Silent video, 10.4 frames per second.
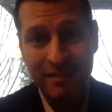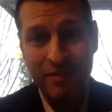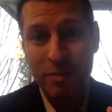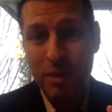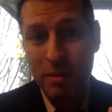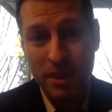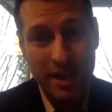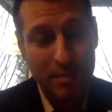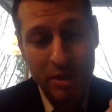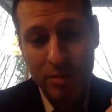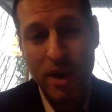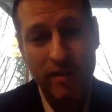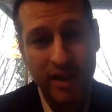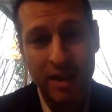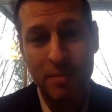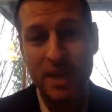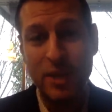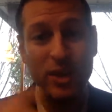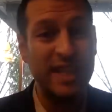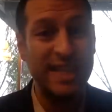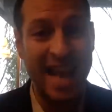If you're a public company or private company, you
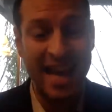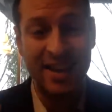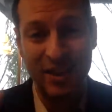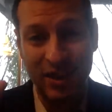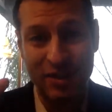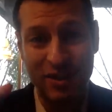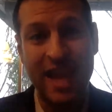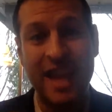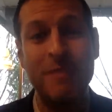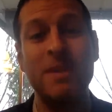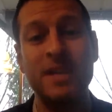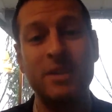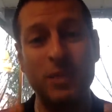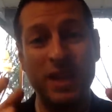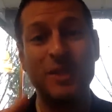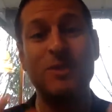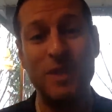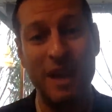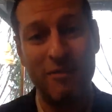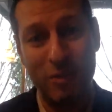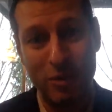need data on your cannabis, we can do
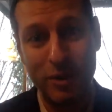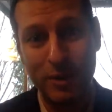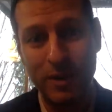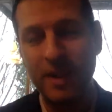that for you.